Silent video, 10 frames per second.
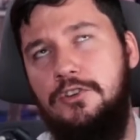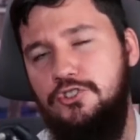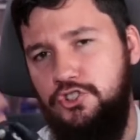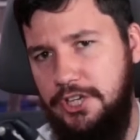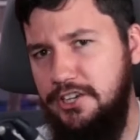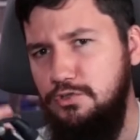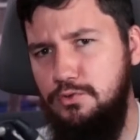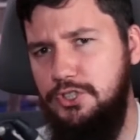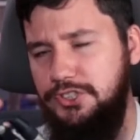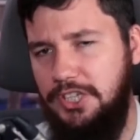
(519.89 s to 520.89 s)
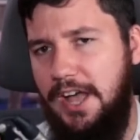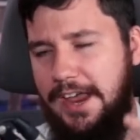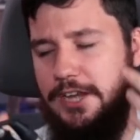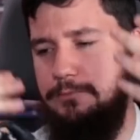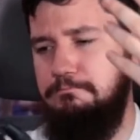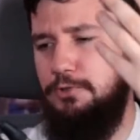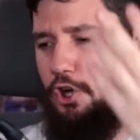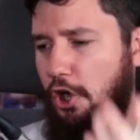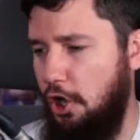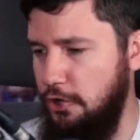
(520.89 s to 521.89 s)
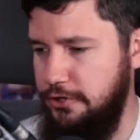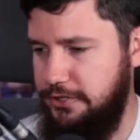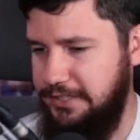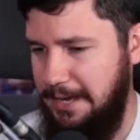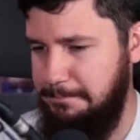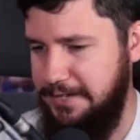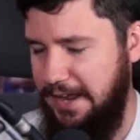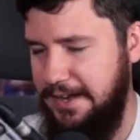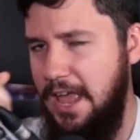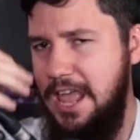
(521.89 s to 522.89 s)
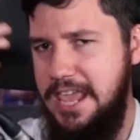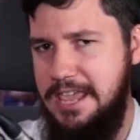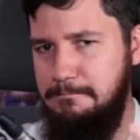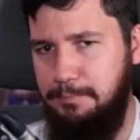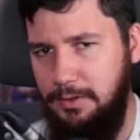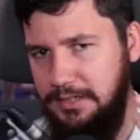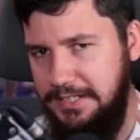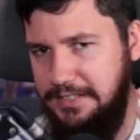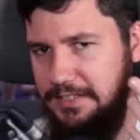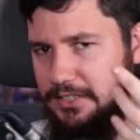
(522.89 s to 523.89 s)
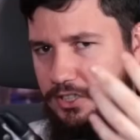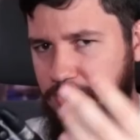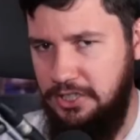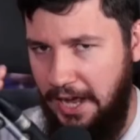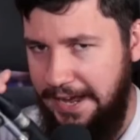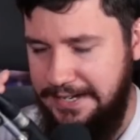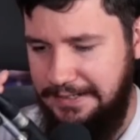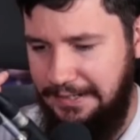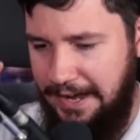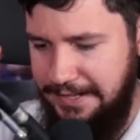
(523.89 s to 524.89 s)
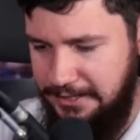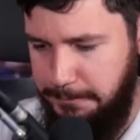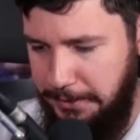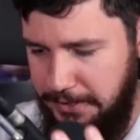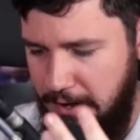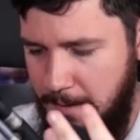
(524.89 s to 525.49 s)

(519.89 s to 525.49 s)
general design concept and implicit guidelines, but